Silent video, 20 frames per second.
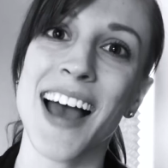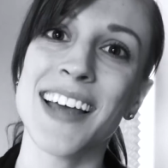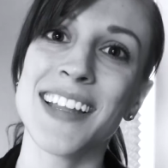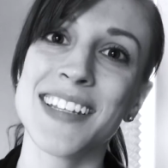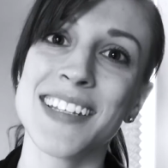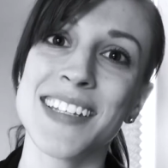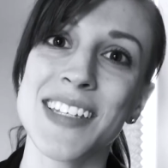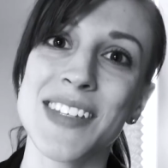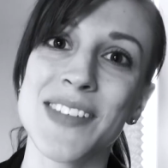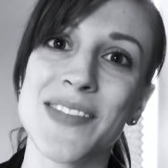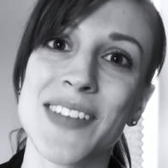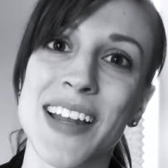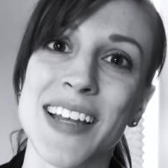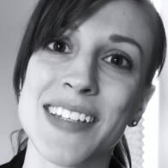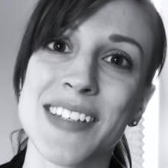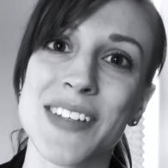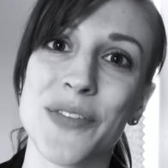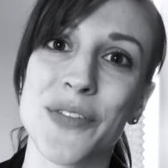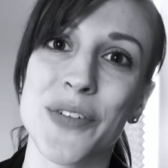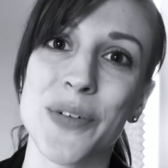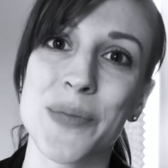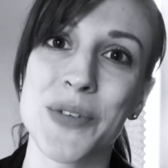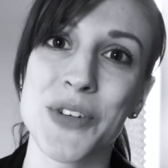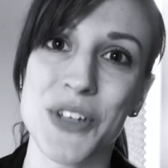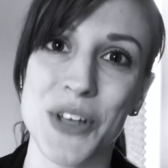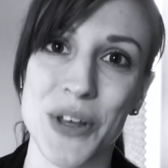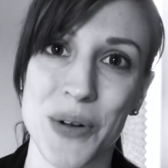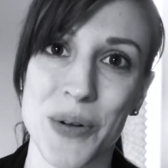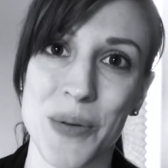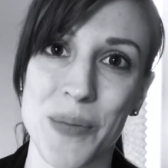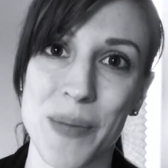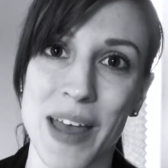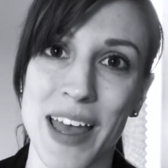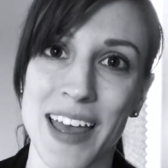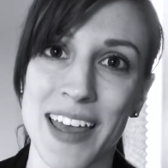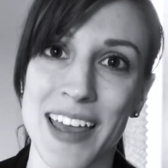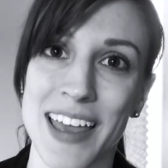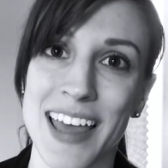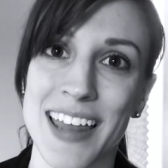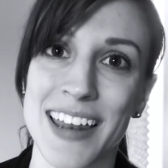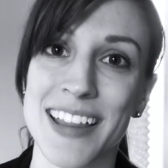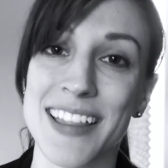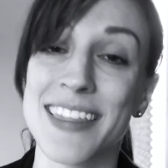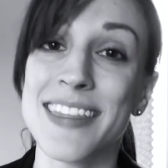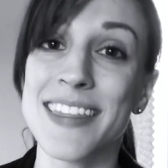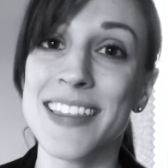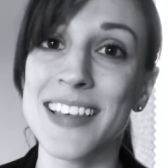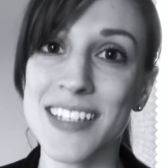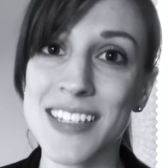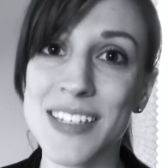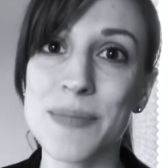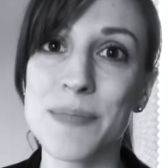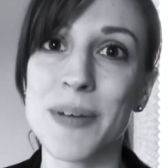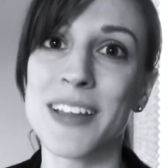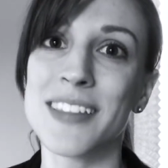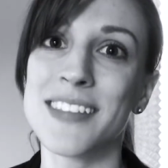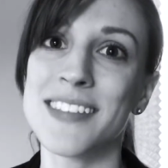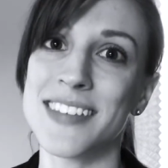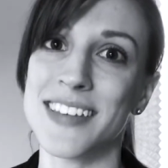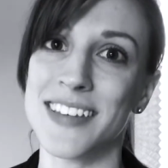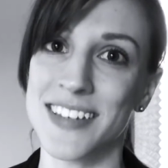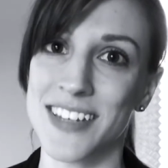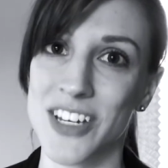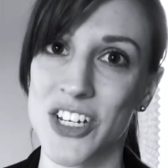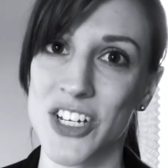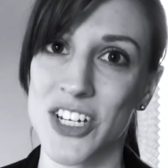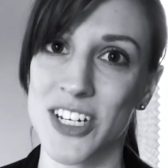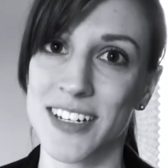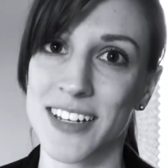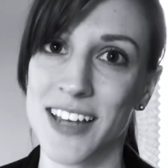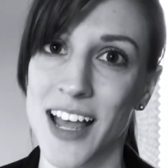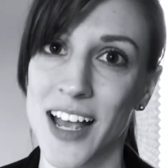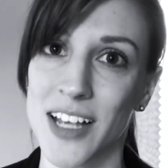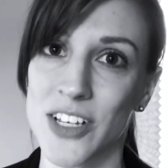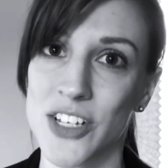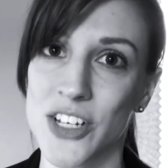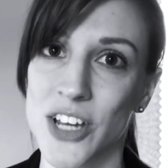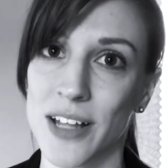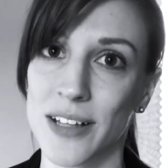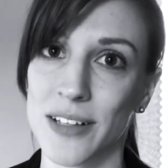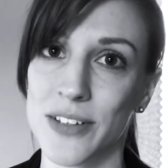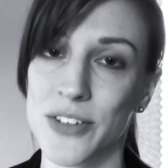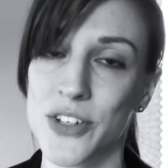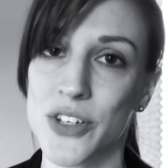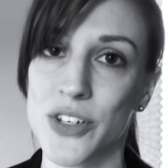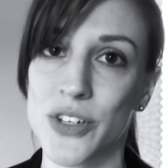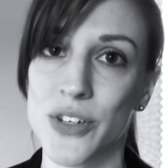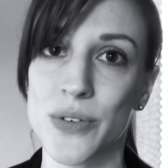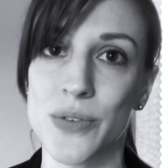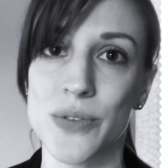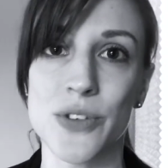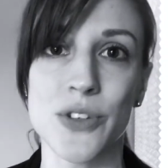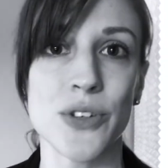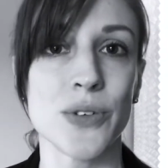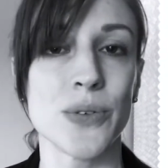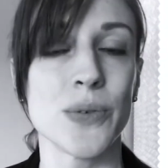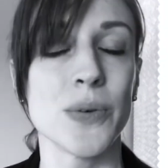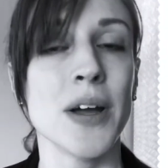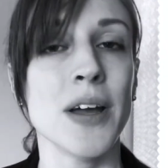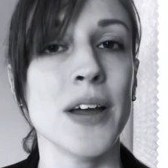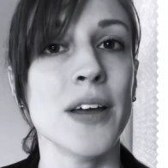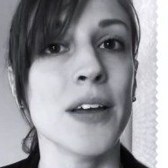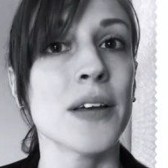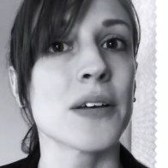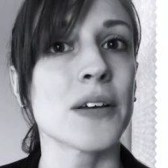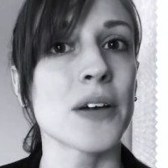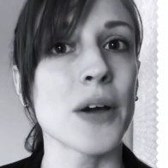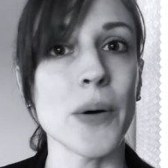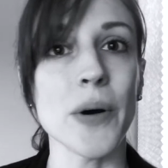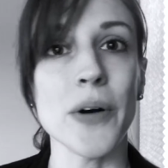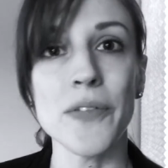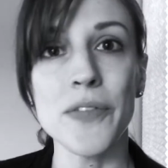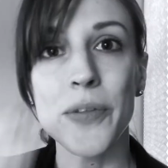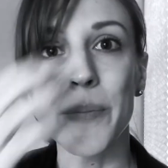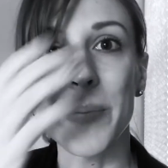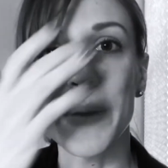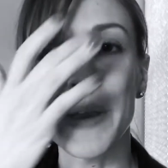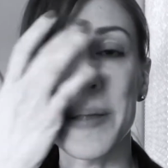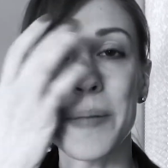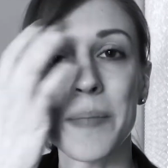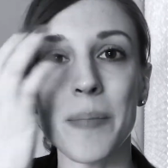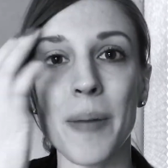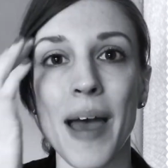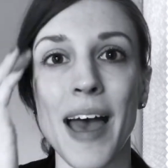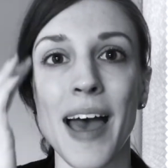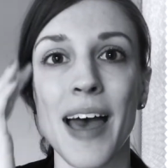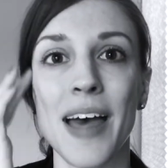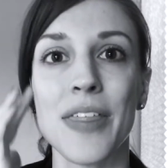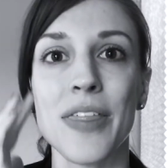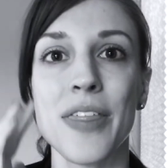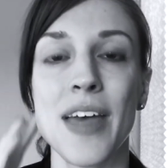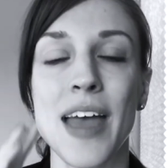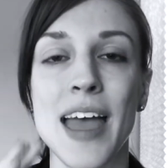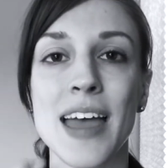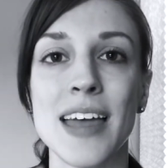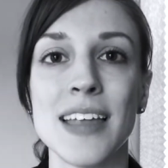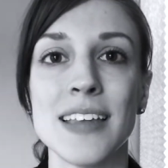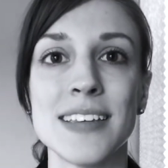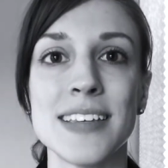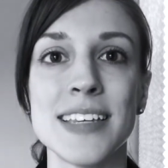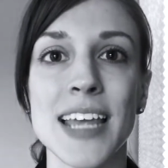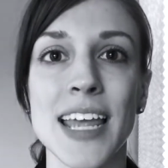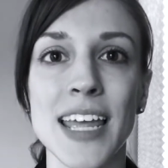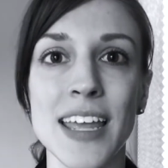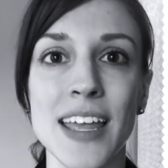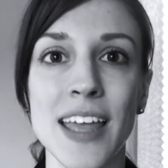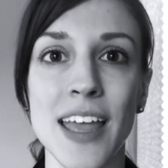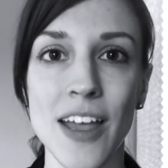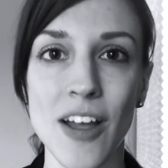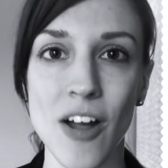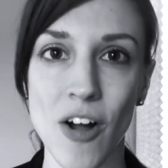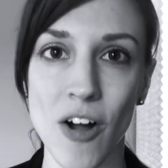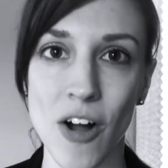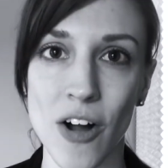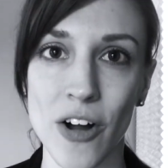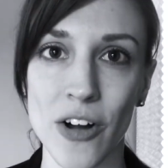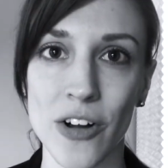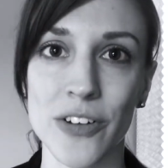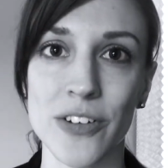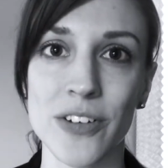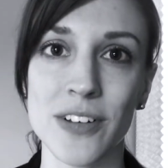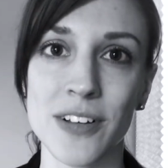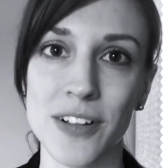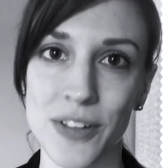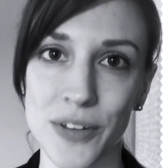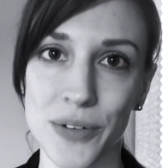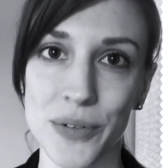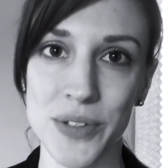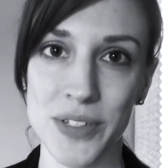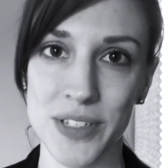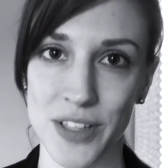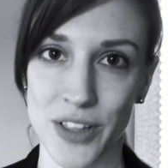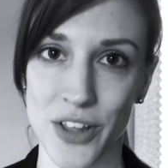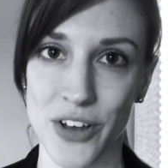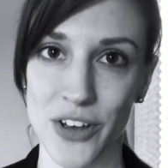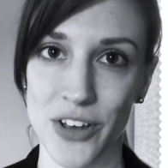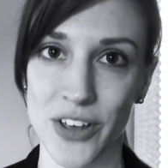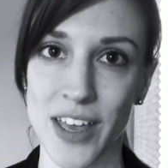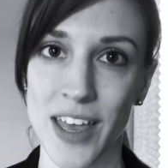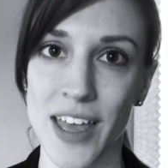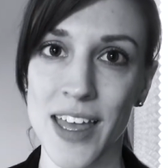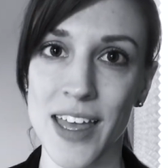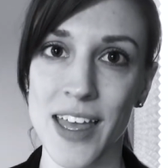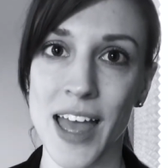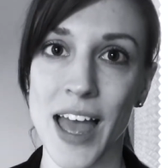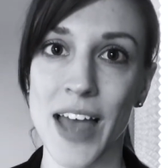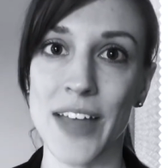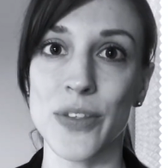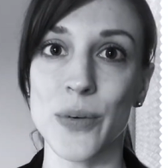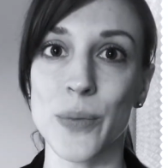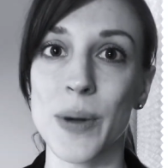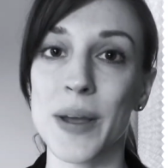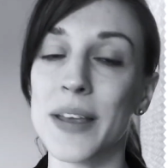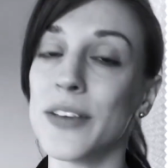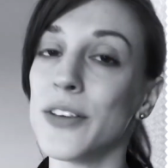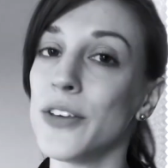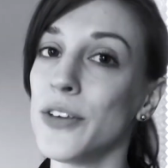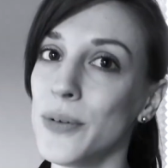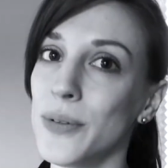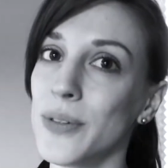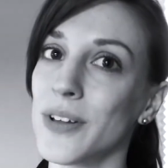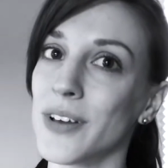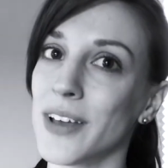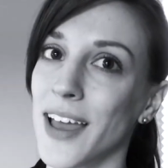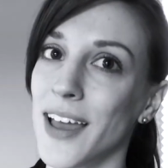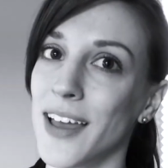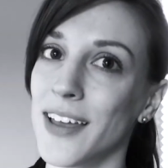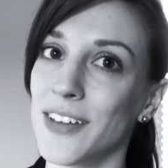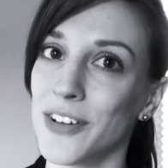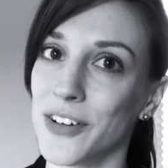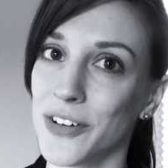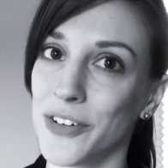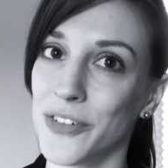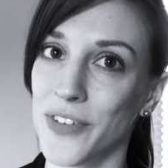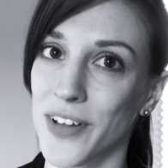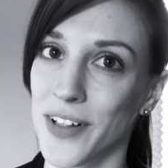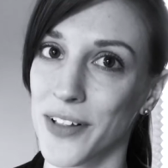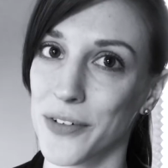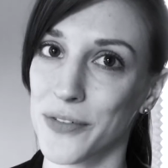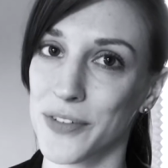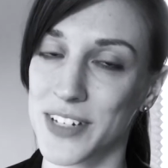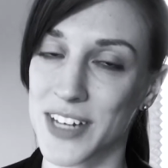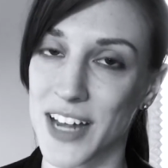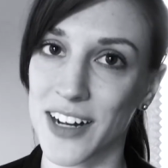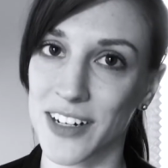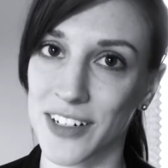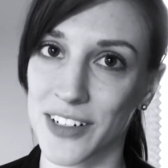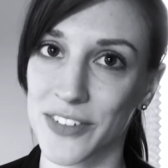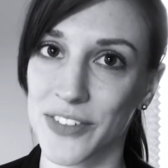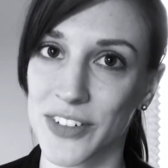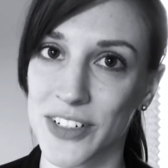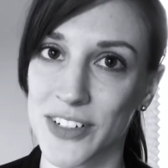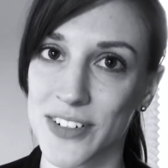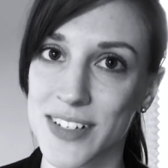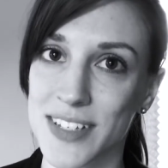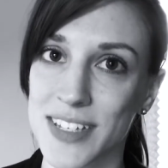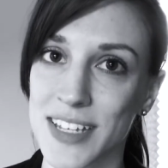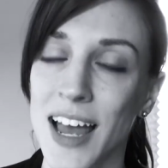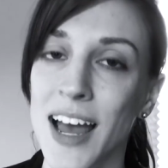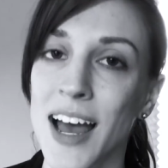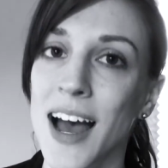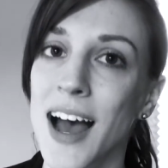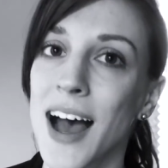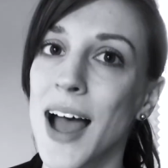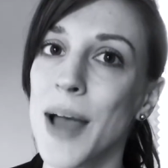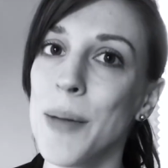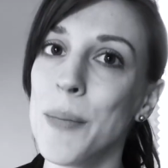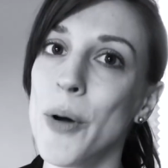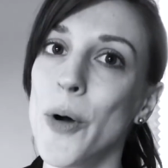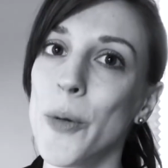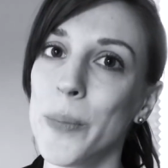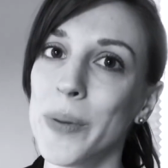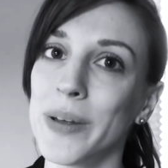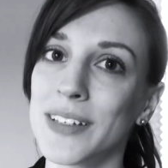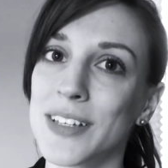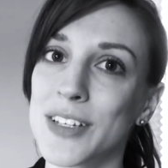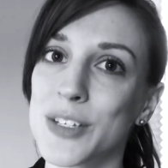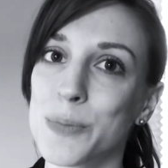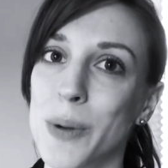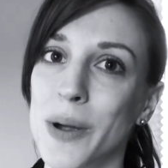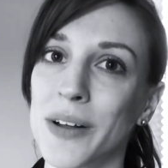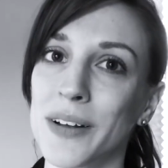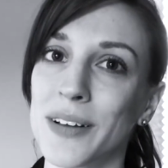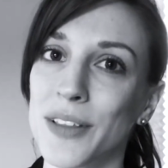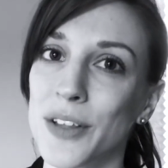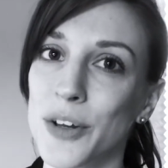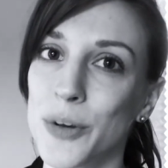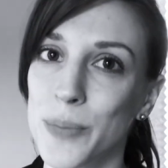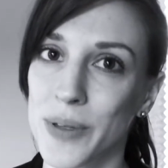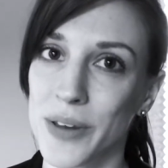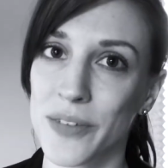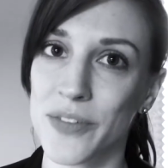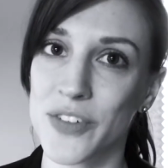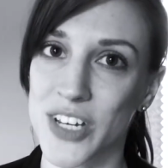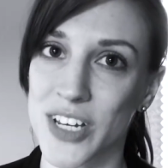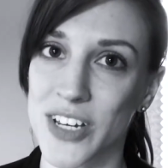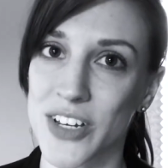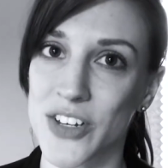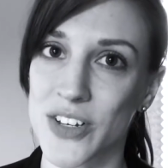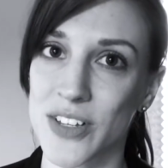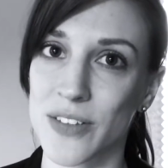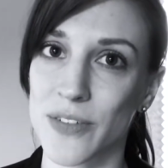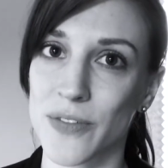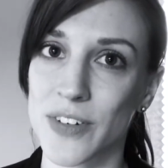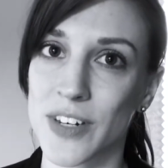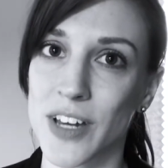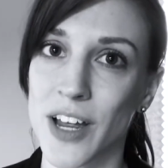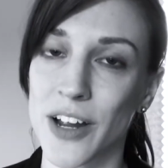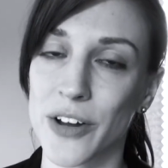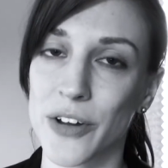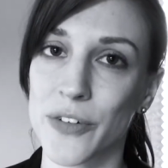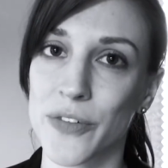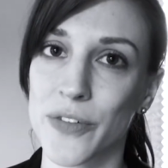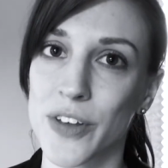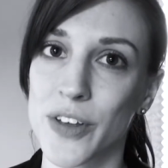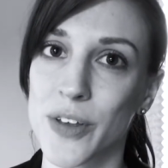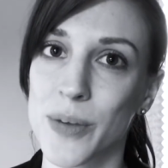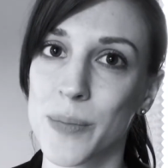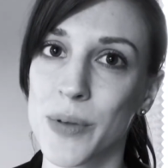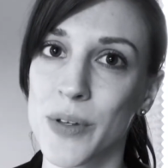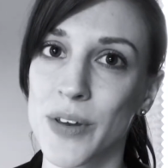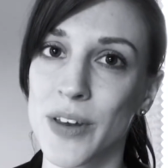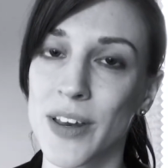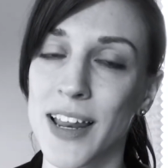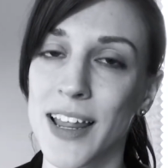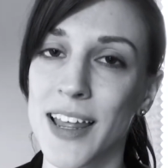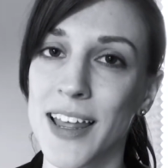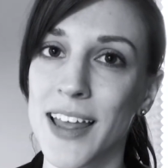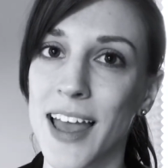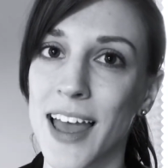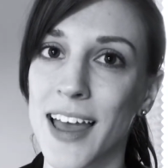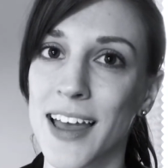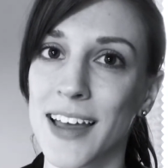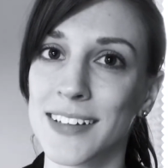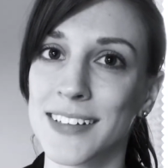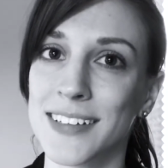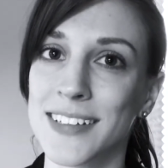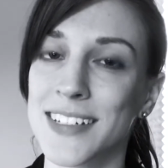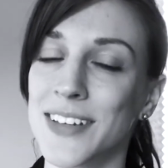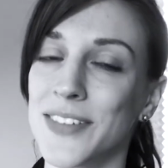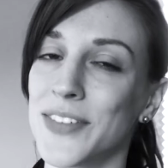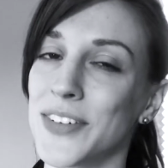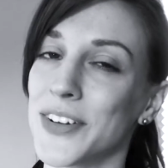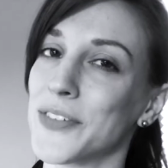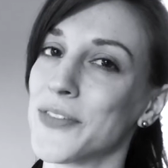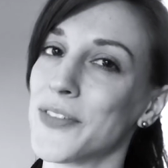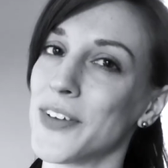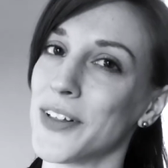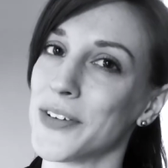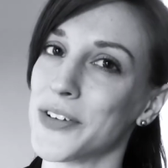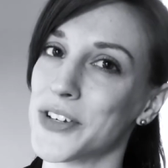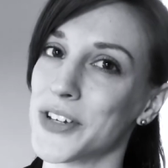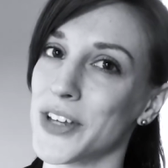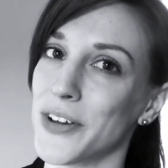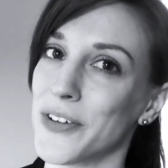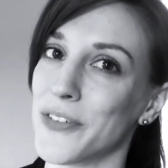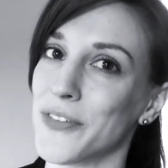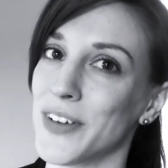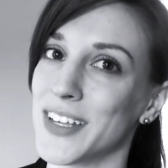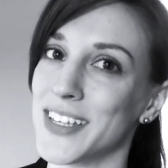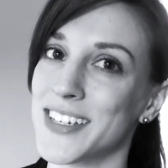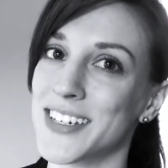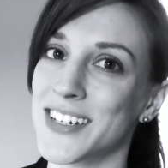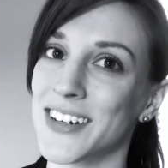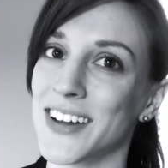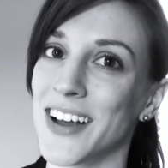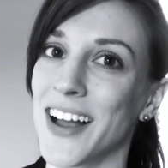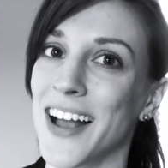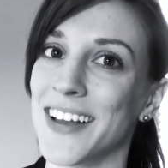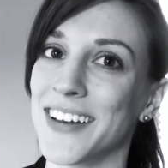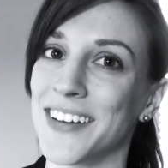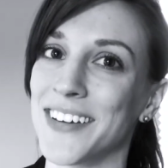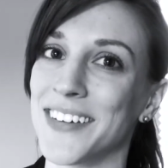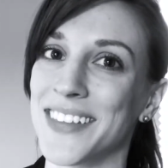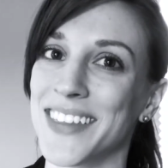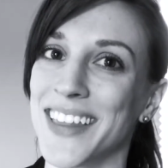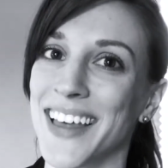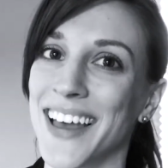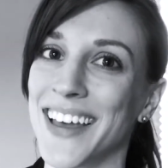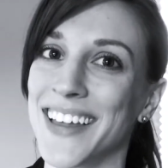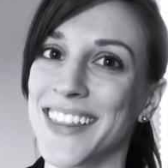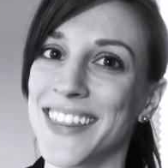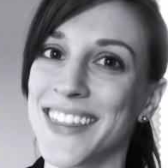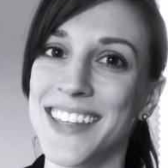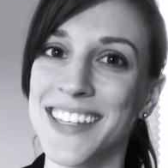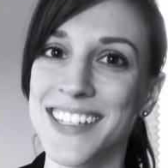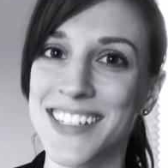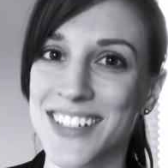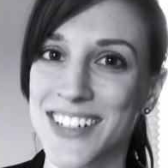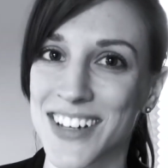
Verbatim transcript: Hi, this is Vanessa from Shutter Mag, and in this month's edition, I challenged you to go off the beaten path and take a hard, close look at the way you look at your fellow photographers. I'm hoping to spark a little bit of change in the photography community, and if you're a fellow Shutterfester, I know that this